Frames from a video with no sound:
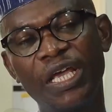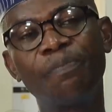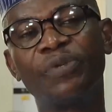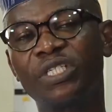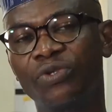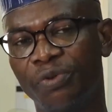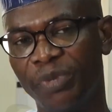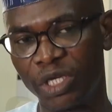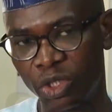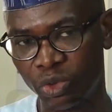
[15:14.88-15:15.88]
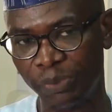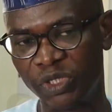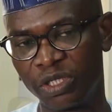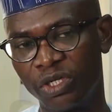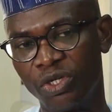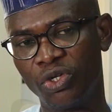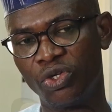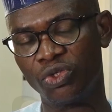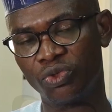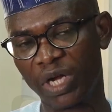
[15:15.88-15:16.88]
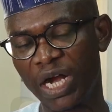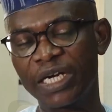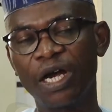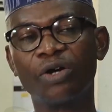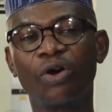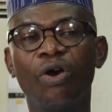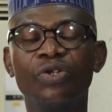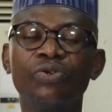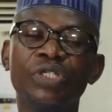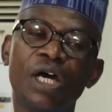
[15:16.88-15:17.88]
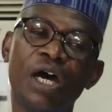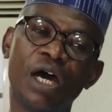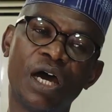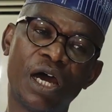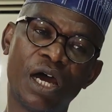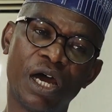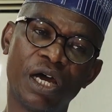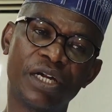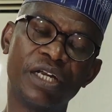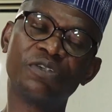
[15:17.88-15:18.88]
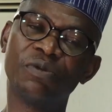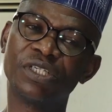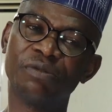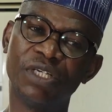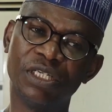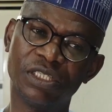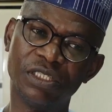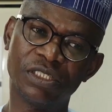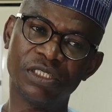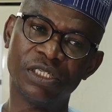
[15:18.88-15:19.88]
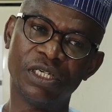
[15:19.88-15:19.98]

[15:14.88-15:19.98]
APC will be equipped to carry out all those responsibilities.